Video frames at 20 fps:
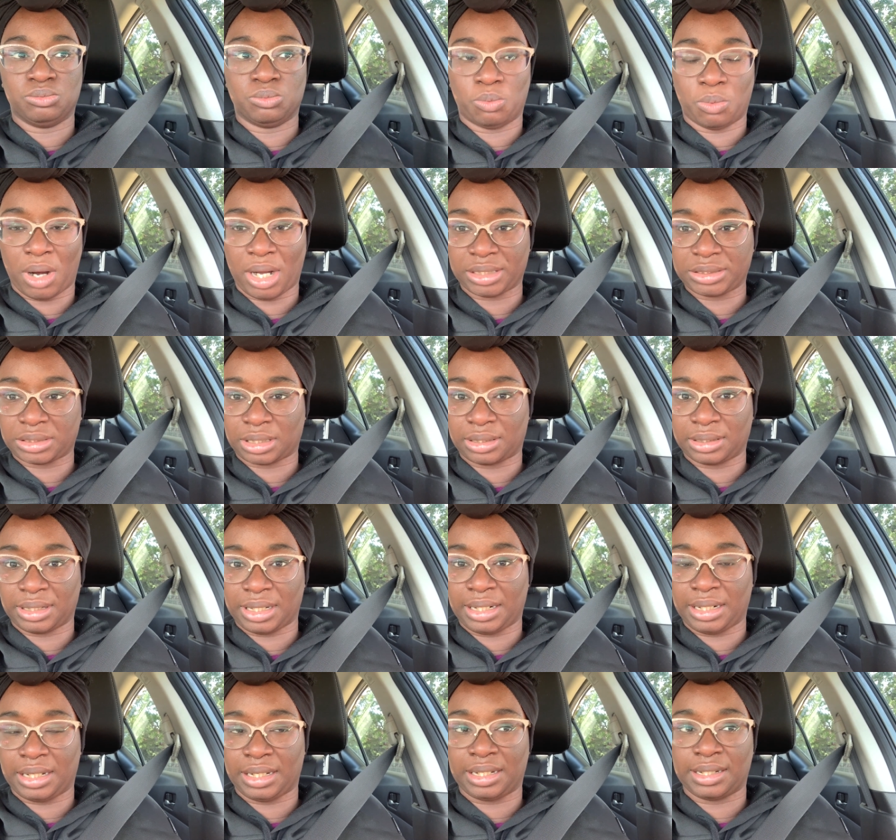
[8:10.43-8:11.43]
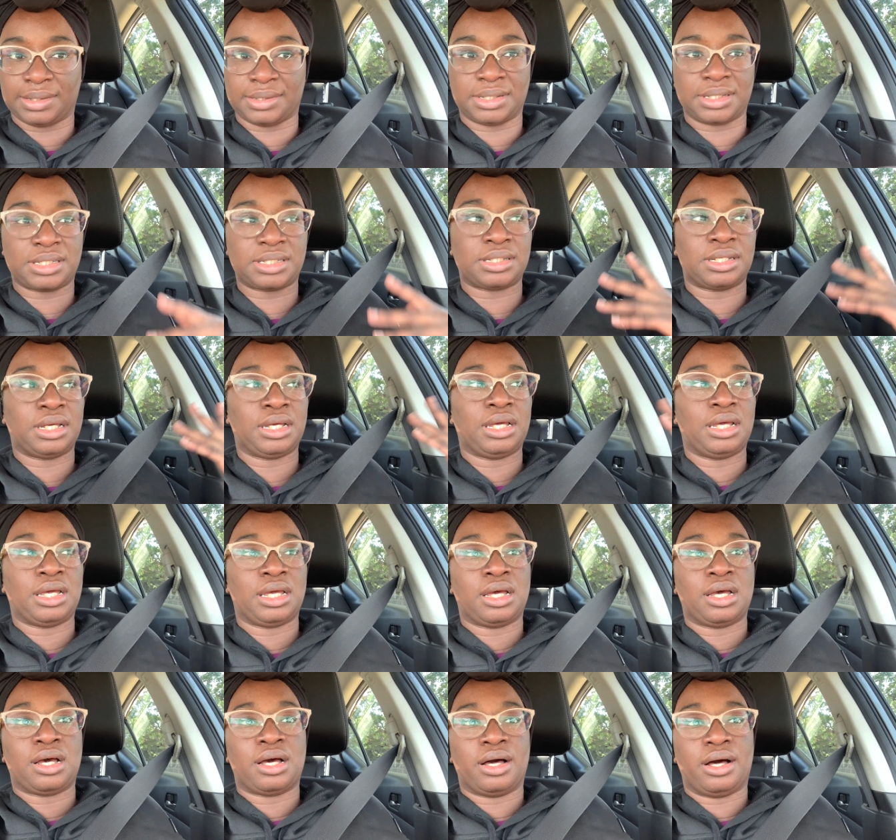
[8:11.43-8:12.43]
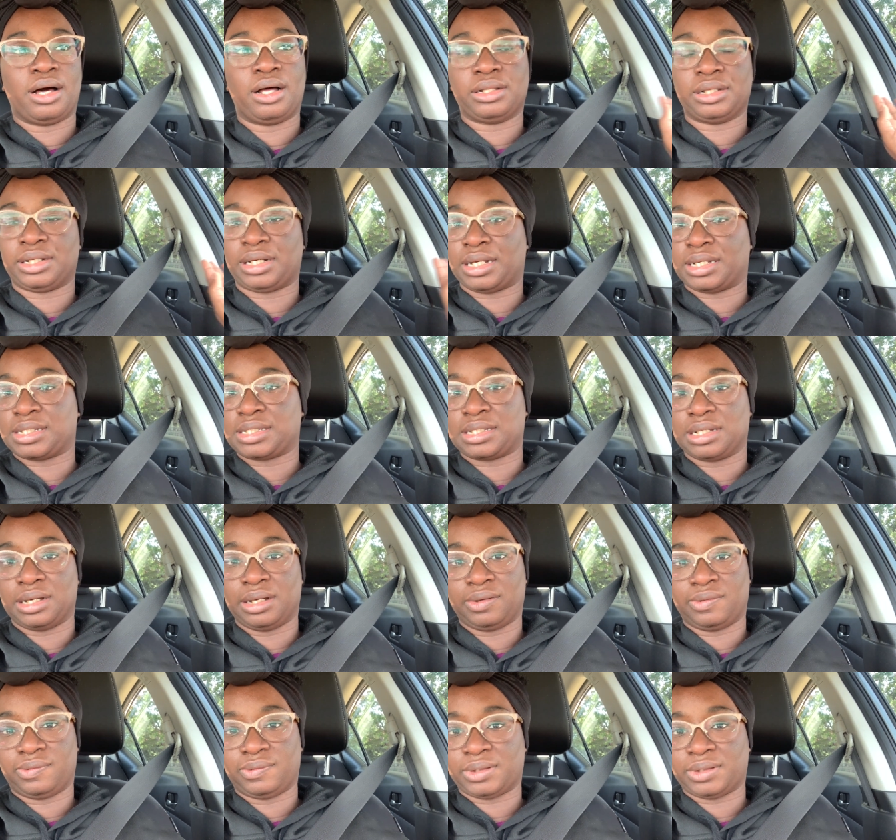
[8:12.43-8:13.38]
wash our linens, all of that stuff.